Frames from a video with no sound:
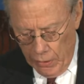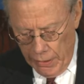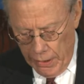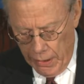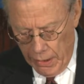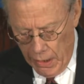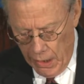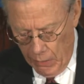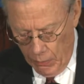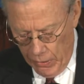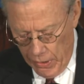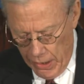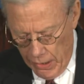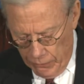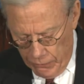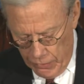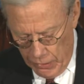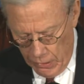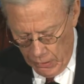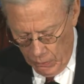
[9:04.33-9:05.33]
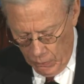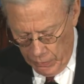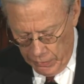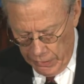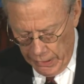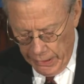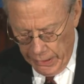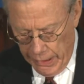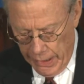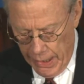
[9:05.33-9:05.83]
Lynn and I were to have dinner with
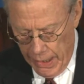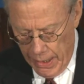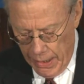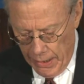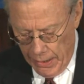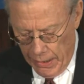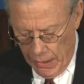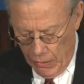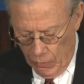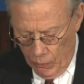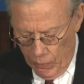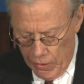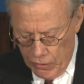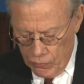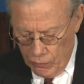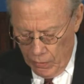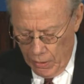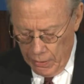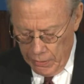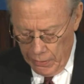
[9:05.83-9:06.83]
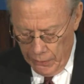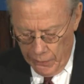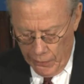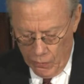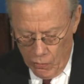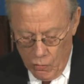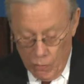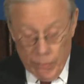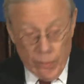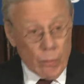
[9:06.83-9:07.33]
Dick and Ann at a restaurant near
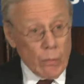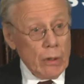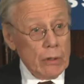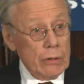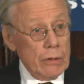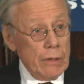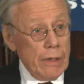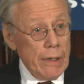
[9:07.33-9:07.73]
their home in Wilton,